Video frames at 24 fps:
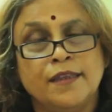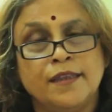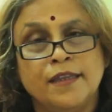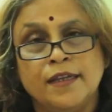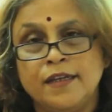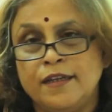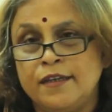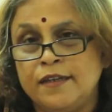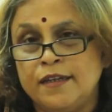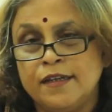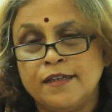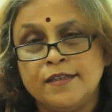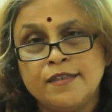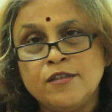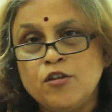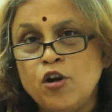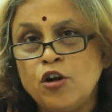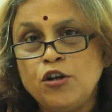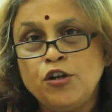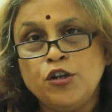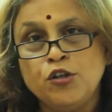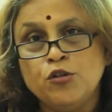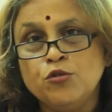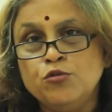It does
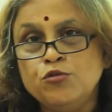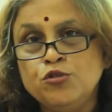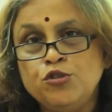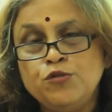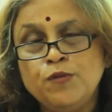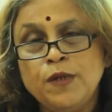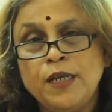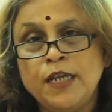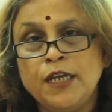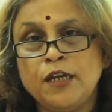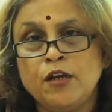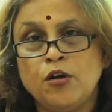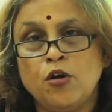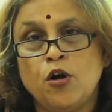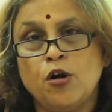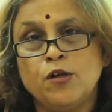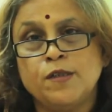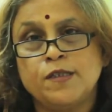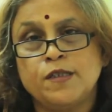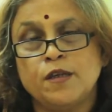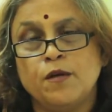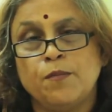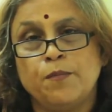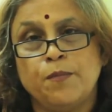not usually
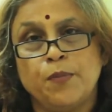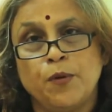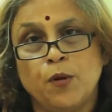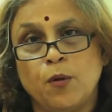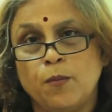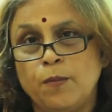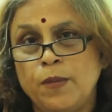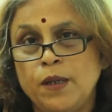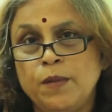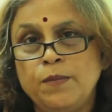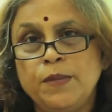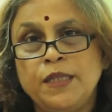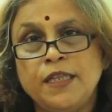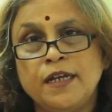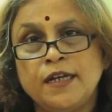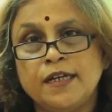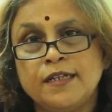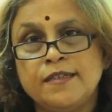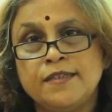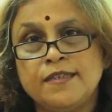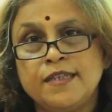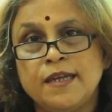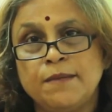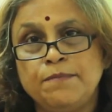cause a problem in the
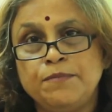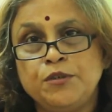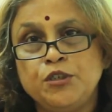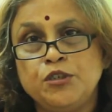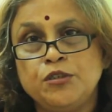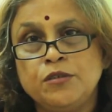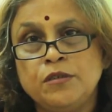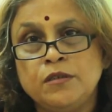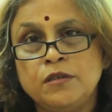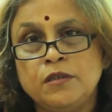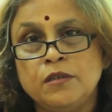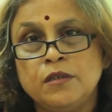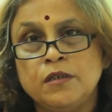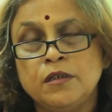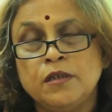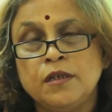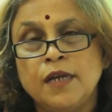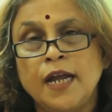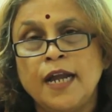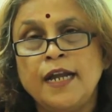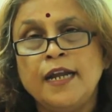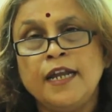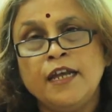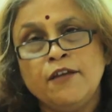conception
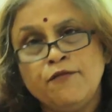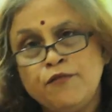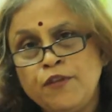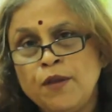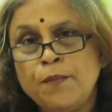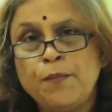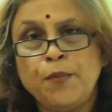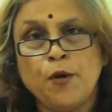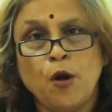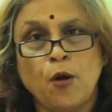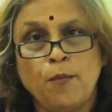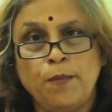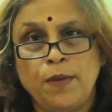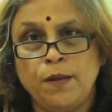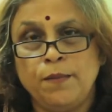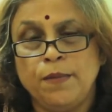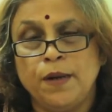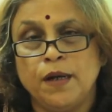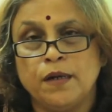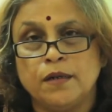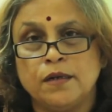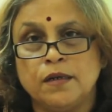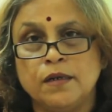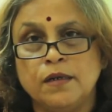and if the
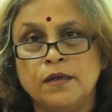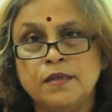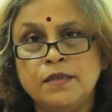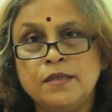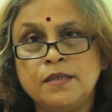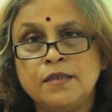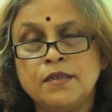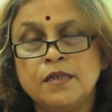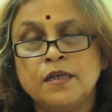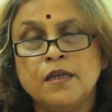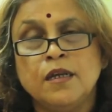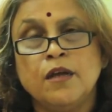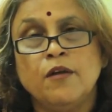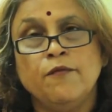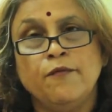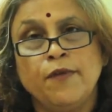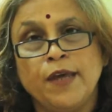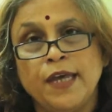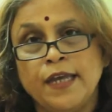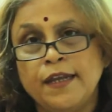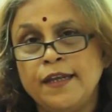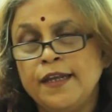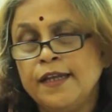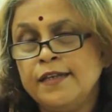problem occurs,
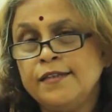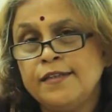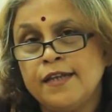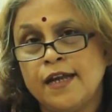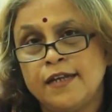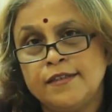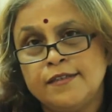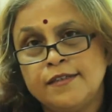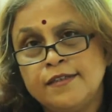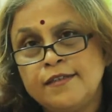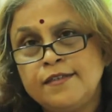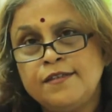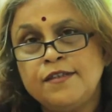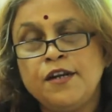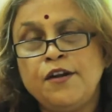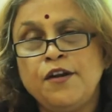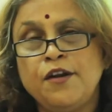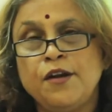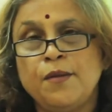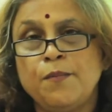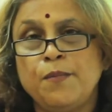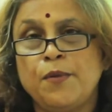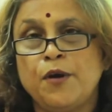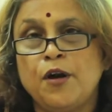various
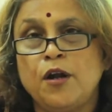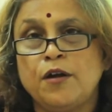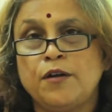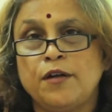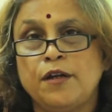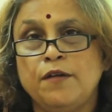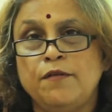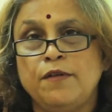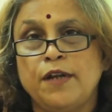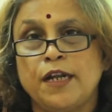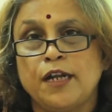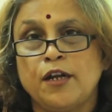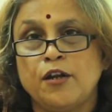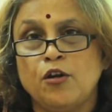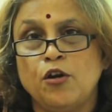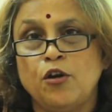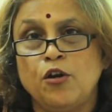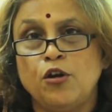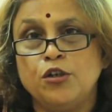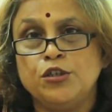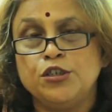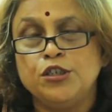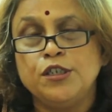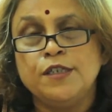assisted reproductive
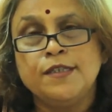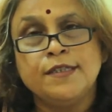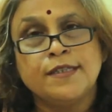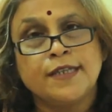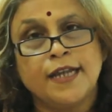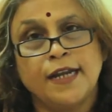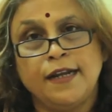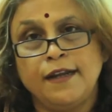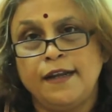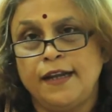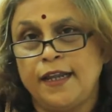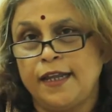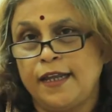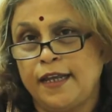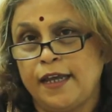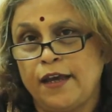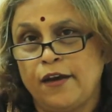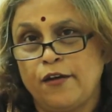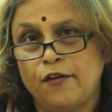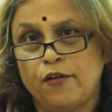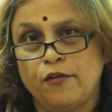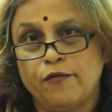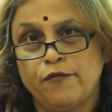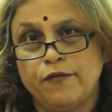technologies can take
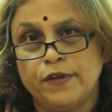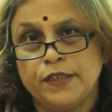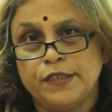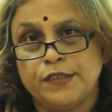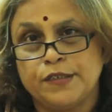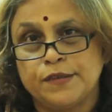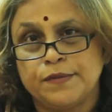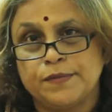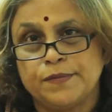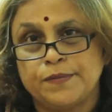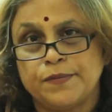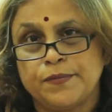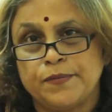care of it.